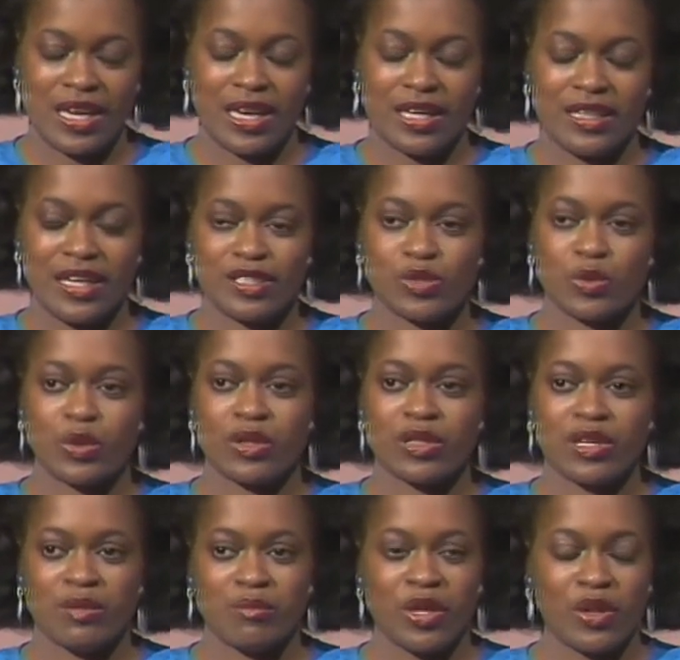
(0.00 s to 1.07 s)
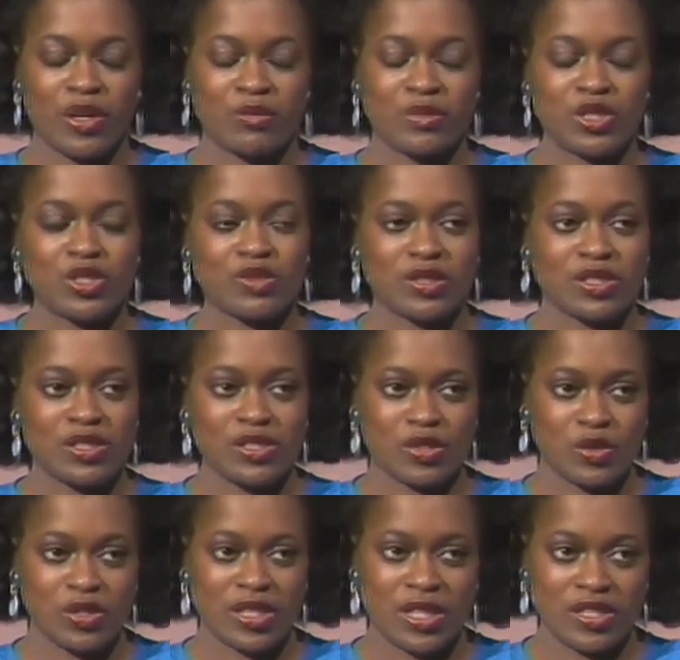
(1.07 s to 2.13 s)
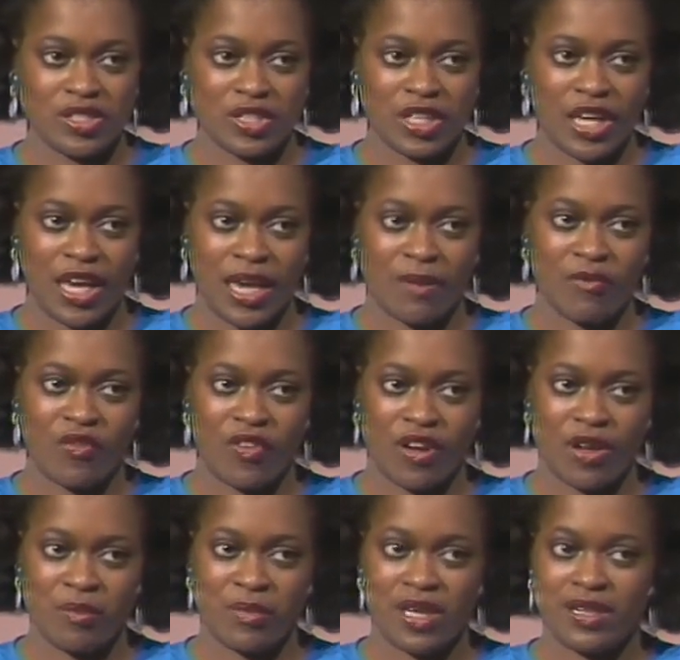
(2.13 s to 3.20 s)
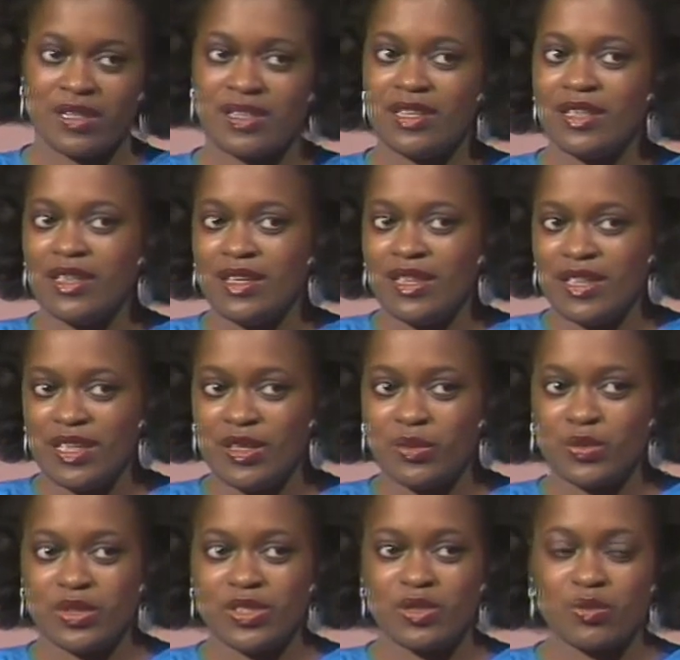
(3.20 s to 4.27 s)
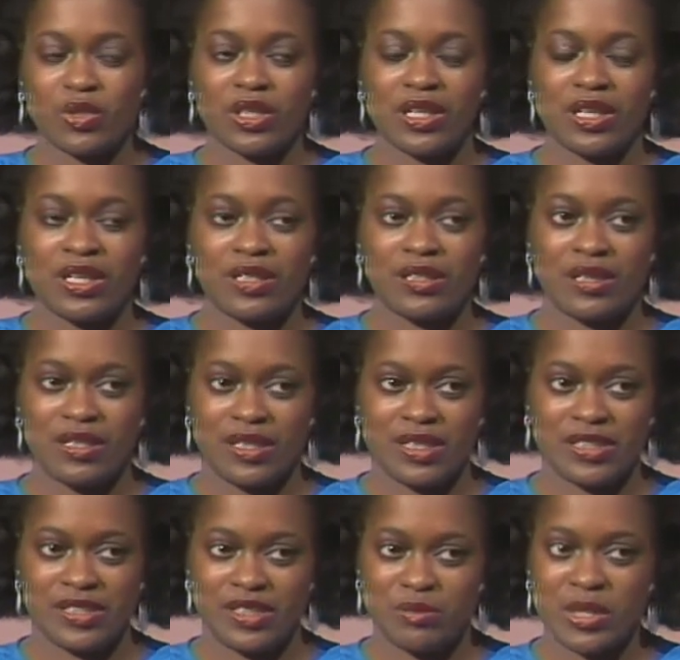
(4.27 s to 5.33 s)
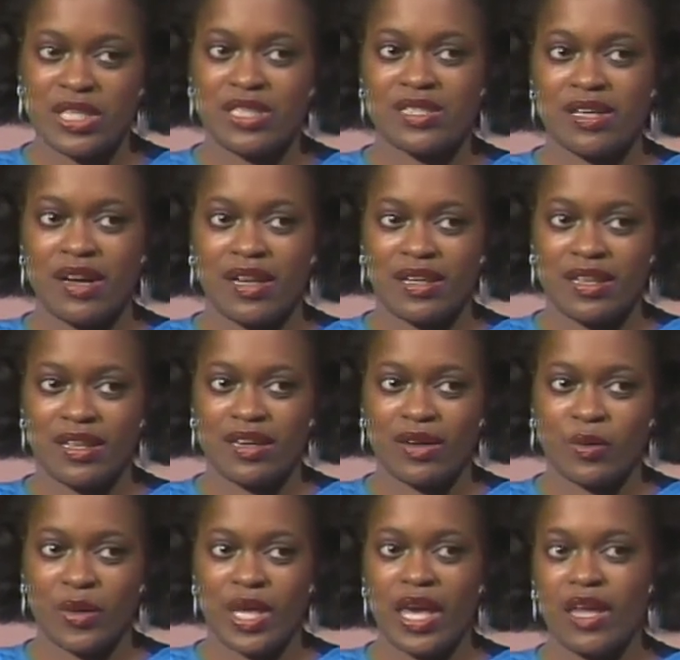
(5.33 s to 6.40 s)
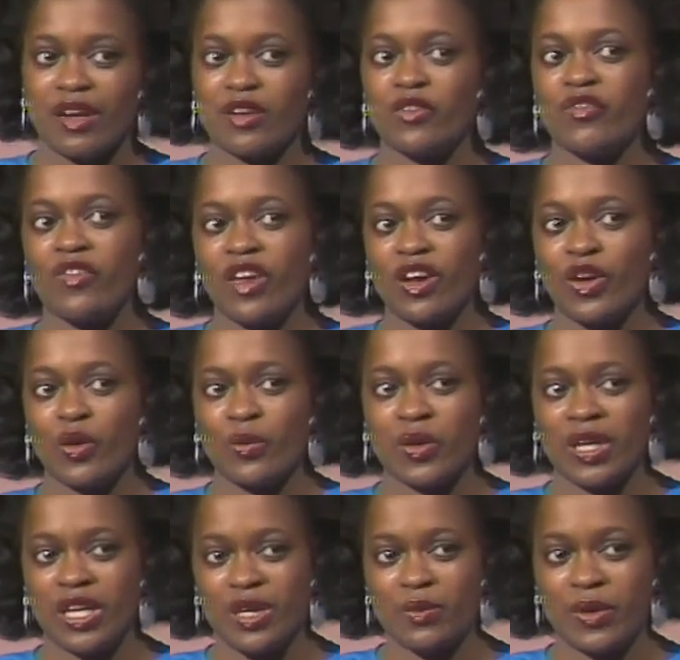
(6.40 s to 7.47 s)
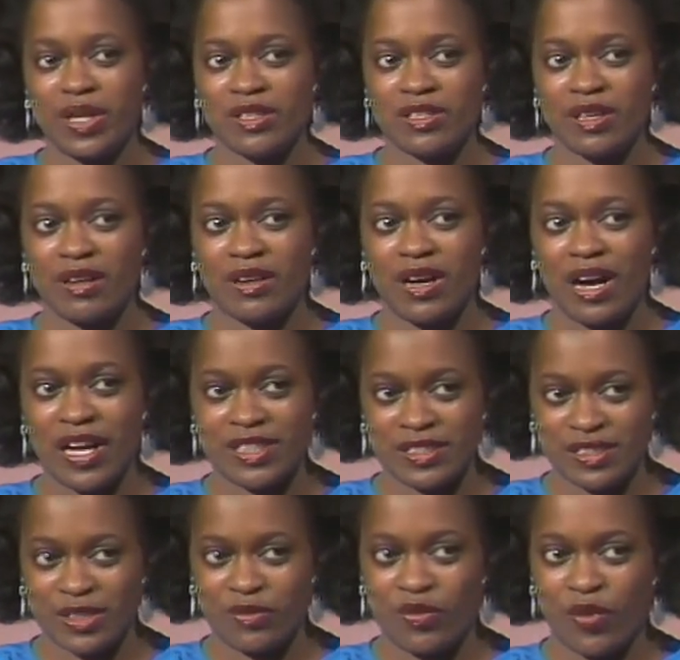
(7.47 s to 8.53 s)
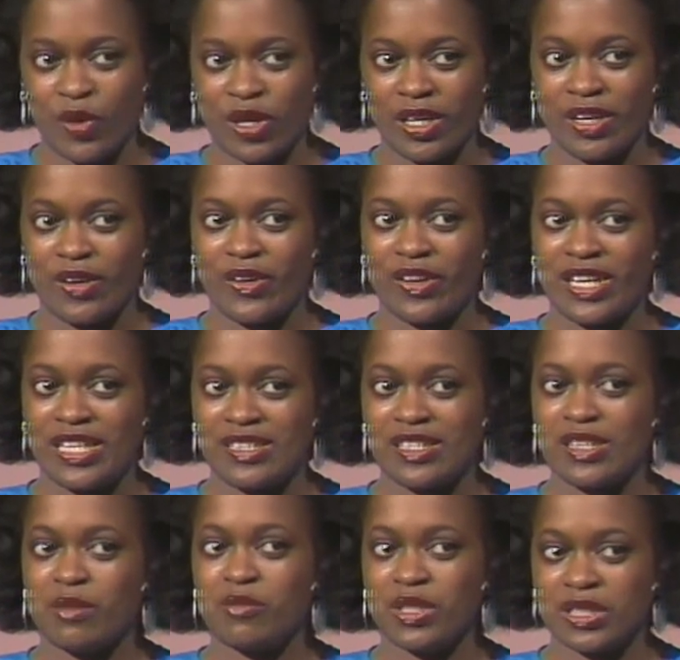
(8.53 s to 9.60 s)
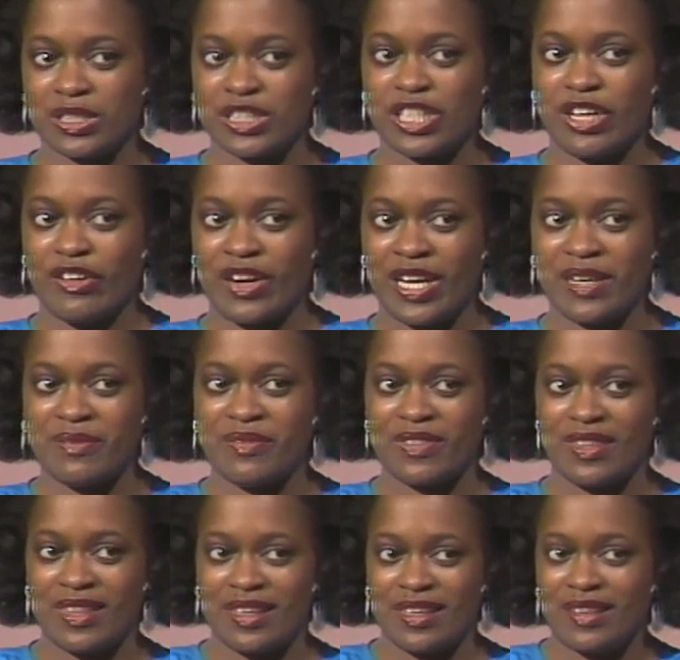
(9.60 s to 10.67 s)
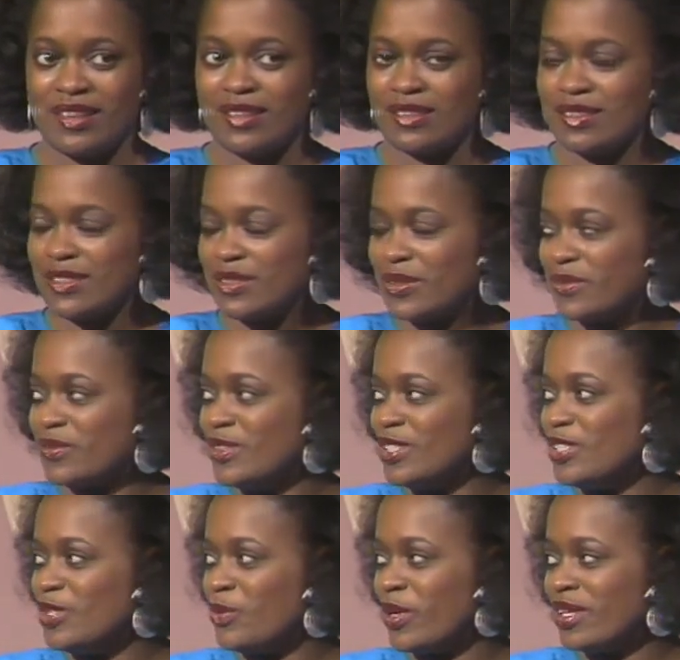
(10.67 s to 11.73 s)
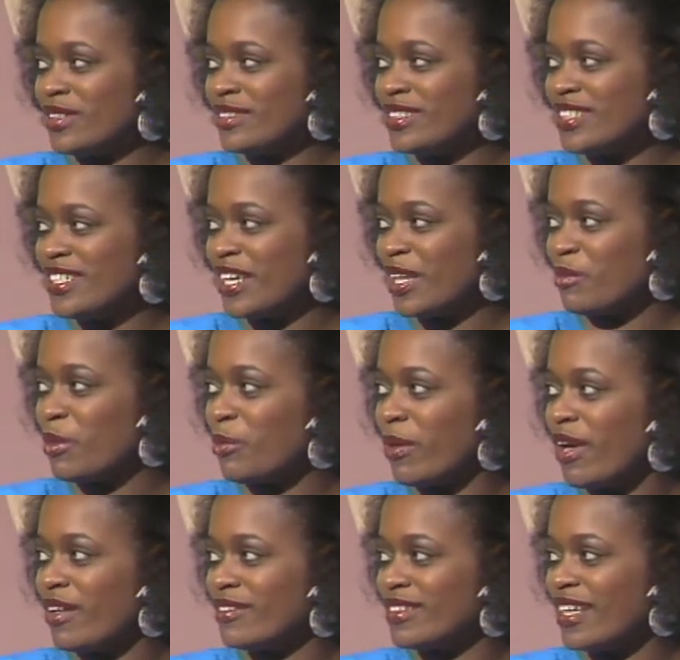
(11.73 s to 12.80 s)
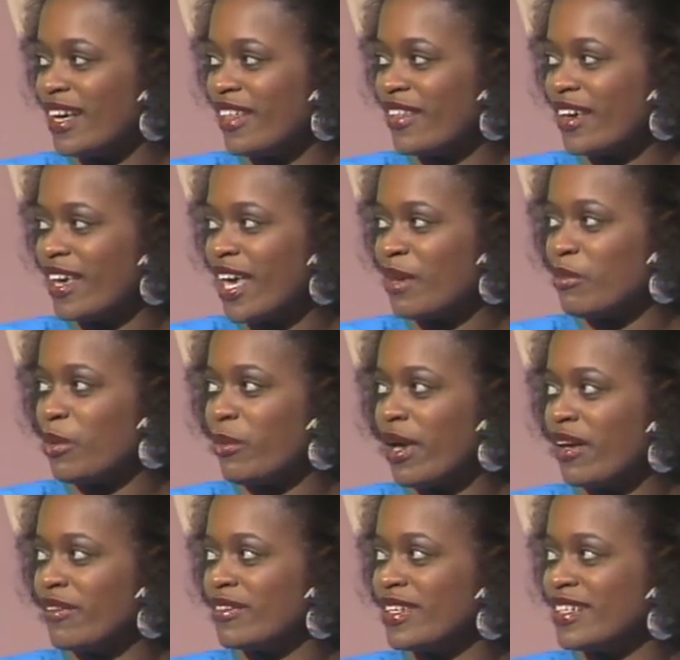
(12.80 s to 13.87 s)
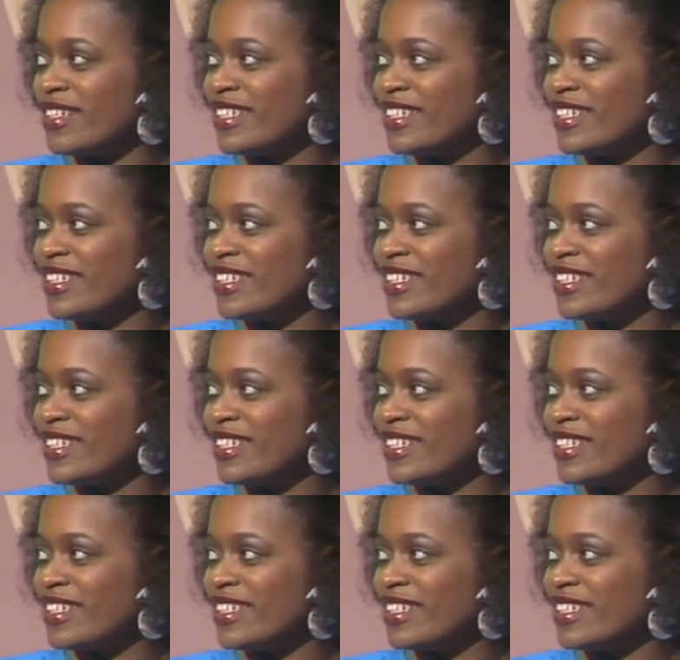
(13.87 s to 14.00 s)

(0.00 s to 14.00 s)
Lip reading: And that's where the Married Mistress Association came from. And it was really Smitty's idea. We had an affair when he went to Iceland for a year. He's in the military. So, did you want to tell him about how that came about?